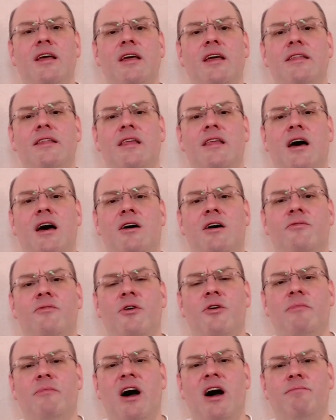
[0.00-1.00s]
Now,
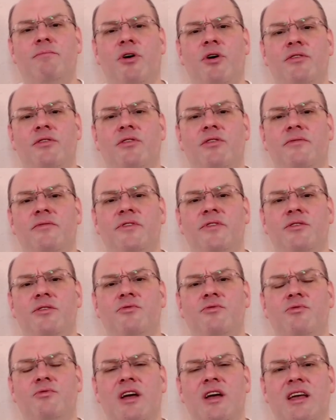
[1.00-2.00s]
from my point of
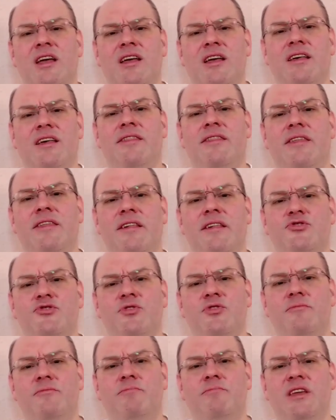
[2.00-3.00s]
view, this
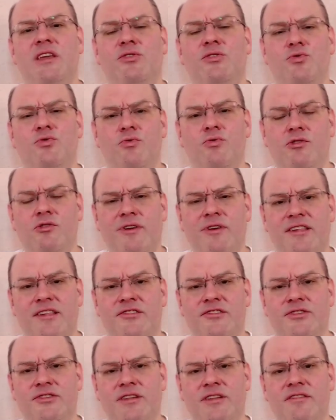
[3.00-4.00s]
should be two
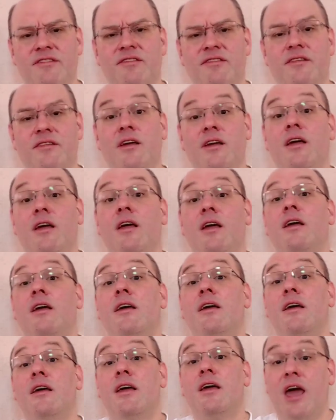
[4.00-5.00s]
questions.
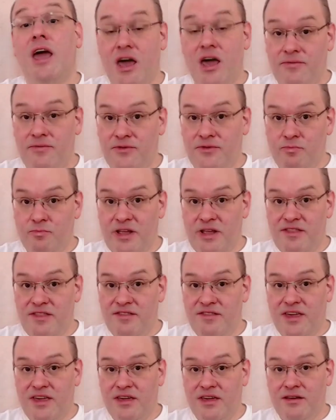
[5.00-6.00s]
Have you been
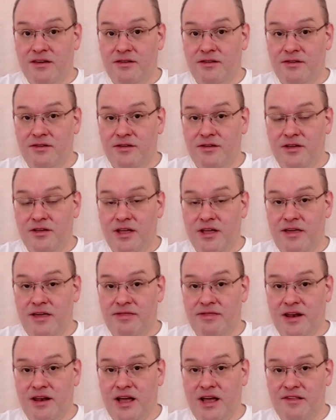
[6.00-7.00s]
sick
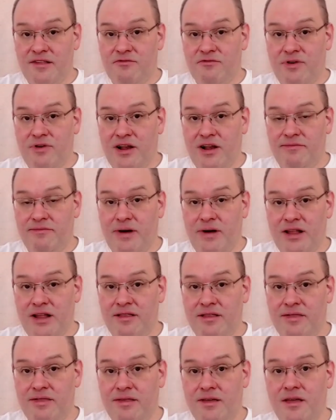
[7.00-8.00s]
in the last twelve
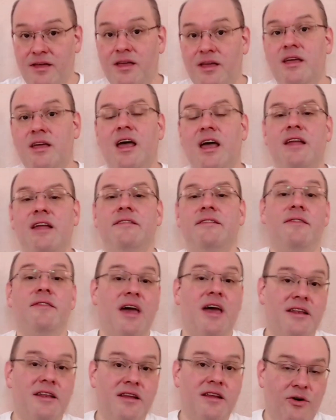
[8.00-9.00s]
months? And
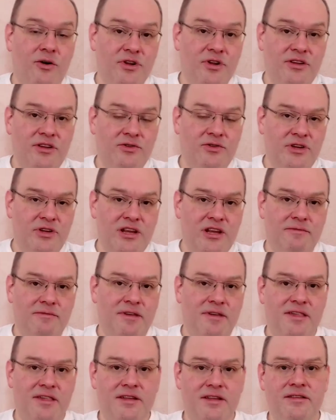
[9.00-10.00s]
then how did you deal
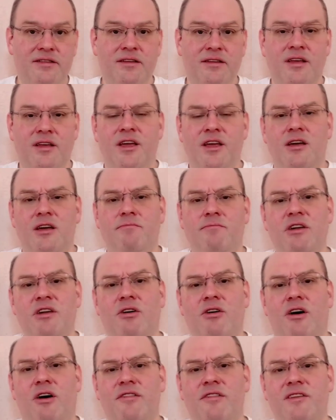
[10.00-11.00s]
with it?
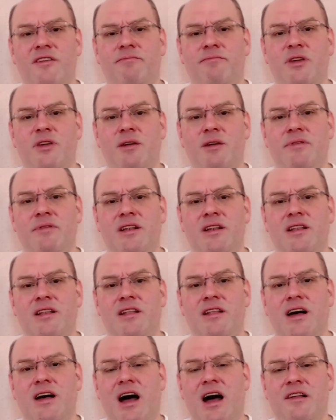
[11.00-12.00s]
Because if
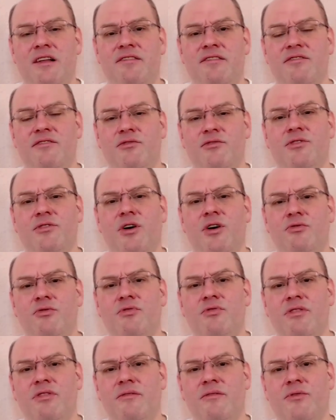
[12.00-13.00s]
people answer no
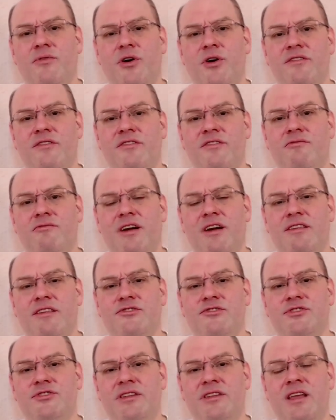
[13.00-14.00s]
to the first
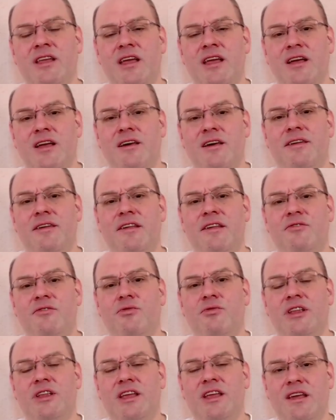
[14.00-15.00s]
question, this
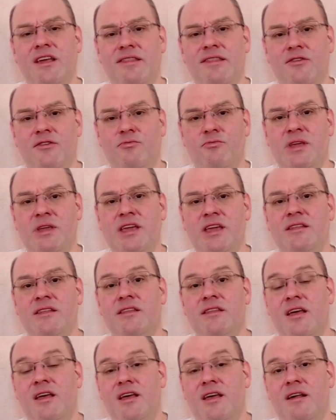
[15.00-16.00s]
could either
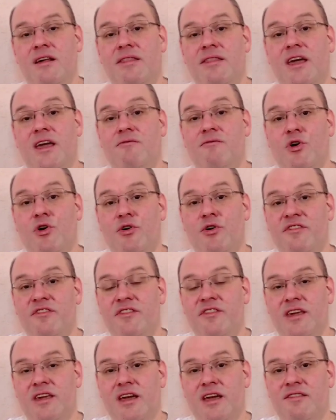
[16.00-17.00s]
mean they were
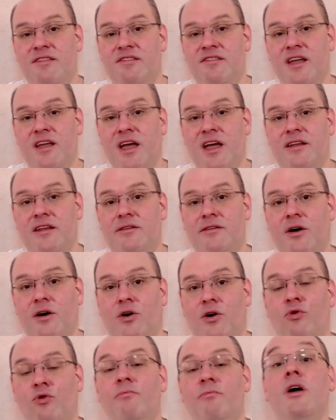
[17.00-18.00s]
sick and stayed at
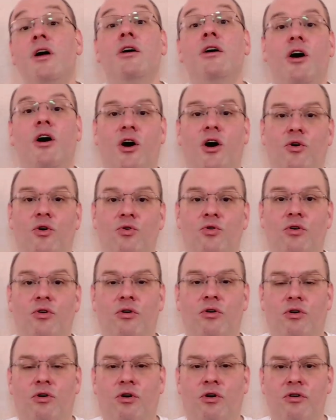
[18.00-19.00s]
home, or,
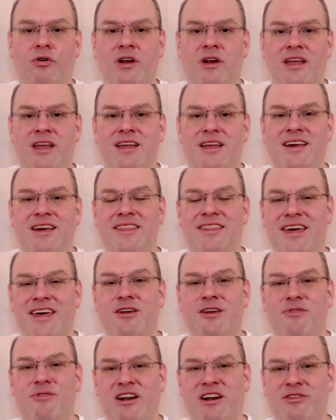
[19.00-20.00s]
or
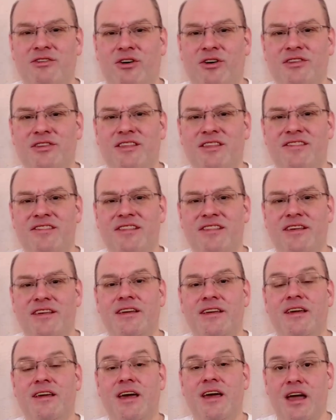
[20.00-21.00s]
they were not
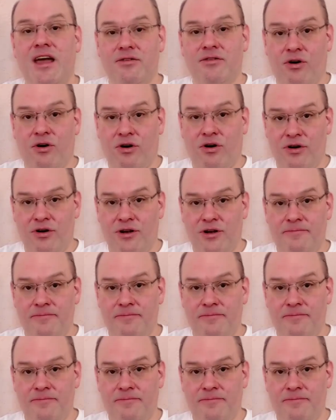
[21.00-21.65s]
sick at all.